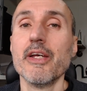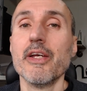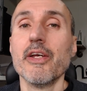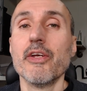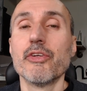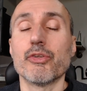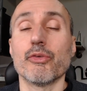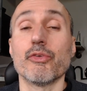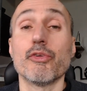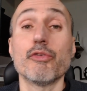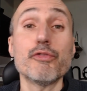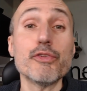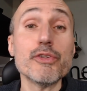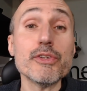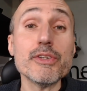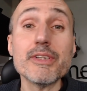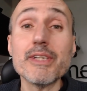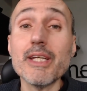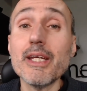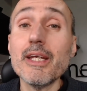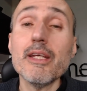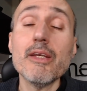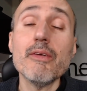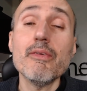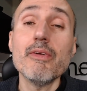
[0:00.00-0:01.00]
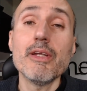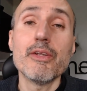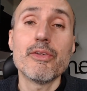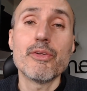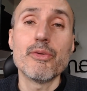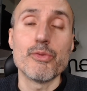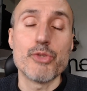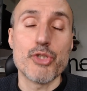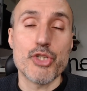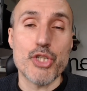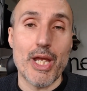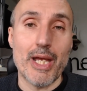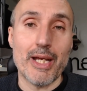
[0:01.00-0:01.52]
So the first thing you need to
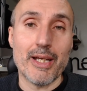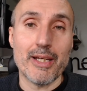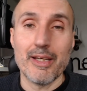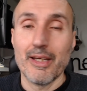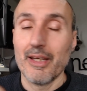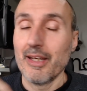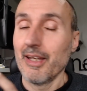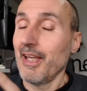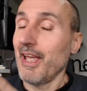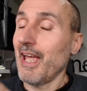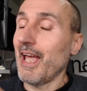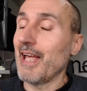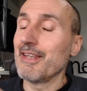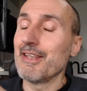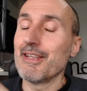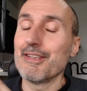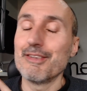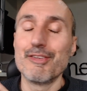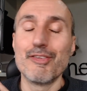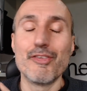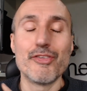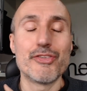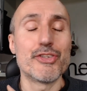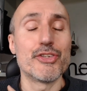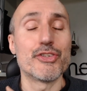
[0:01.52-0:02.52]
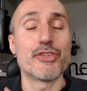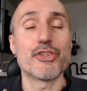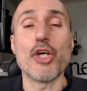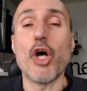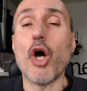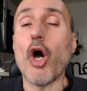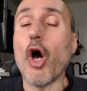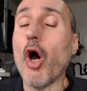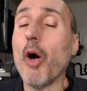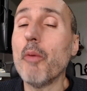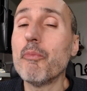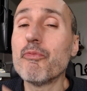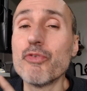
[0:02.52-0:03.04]
check, and this is
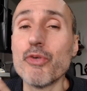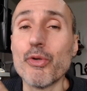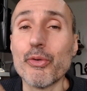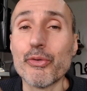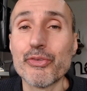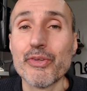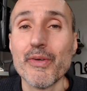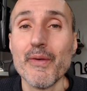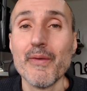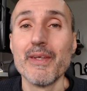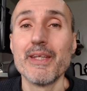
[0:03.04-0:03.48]
obvious,